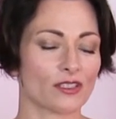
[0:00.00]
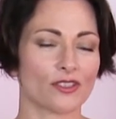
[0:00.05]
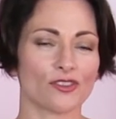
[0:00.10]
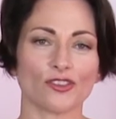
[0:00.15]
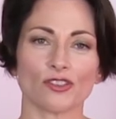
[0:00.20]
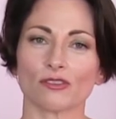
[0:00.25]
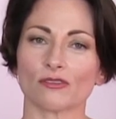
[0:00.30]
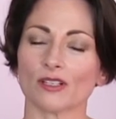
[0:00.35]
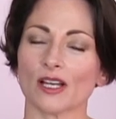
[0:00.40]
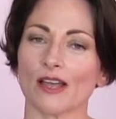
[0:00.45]

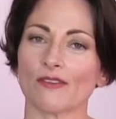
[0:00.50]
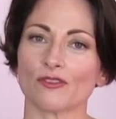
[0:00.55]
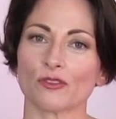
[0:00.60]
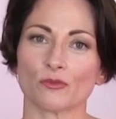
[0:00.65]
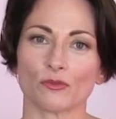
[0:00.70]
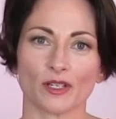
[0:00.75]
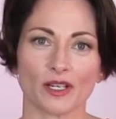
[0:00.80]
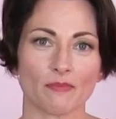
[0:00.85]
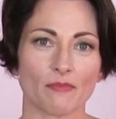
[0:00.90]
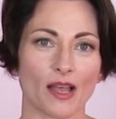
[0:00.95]
that you don't have to
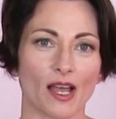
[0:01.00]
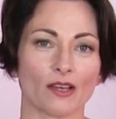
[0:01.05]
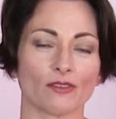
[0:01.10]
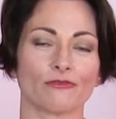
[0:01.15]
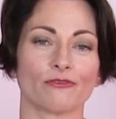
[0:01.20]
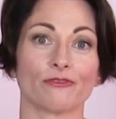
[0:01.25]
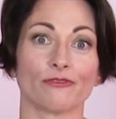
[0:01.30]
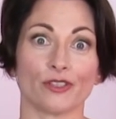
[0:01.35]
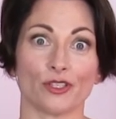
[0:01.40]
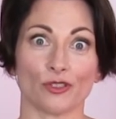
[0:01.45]
worry
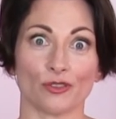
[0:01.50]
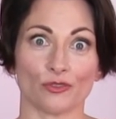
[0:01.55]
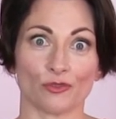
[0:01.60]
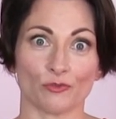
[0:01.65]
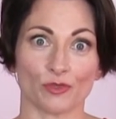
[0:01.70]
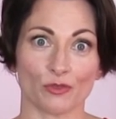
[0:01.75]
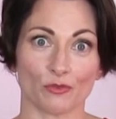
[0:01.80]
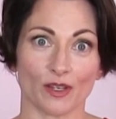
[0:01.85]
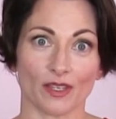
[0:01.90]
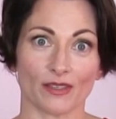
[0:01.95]
about
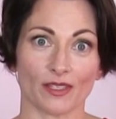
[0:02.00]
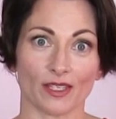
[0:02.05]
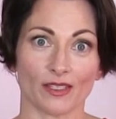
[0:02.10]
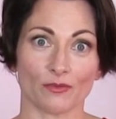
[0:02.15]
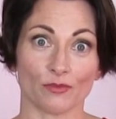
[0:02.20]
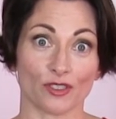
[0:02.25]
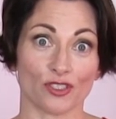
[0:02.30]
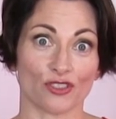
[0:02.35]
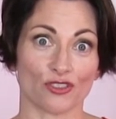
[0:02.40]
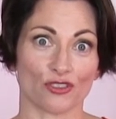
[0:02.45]
fumes with
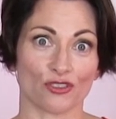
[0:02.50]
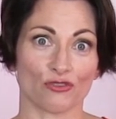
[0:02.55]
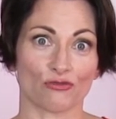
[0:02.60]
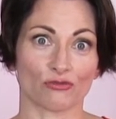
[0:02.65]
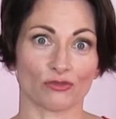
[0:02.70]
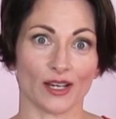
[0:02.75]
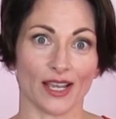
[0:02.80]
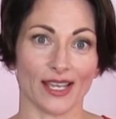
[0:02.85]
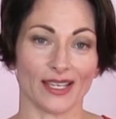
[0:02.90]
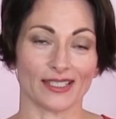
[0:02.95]
it, which is
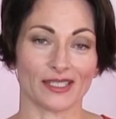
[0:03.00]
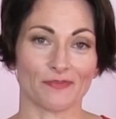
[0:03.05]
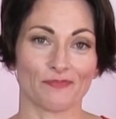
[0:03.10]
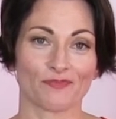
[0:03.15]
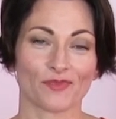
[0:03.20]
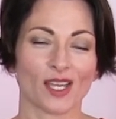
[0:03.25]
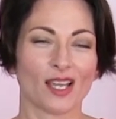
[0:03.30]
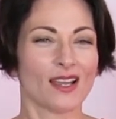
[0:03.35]
great.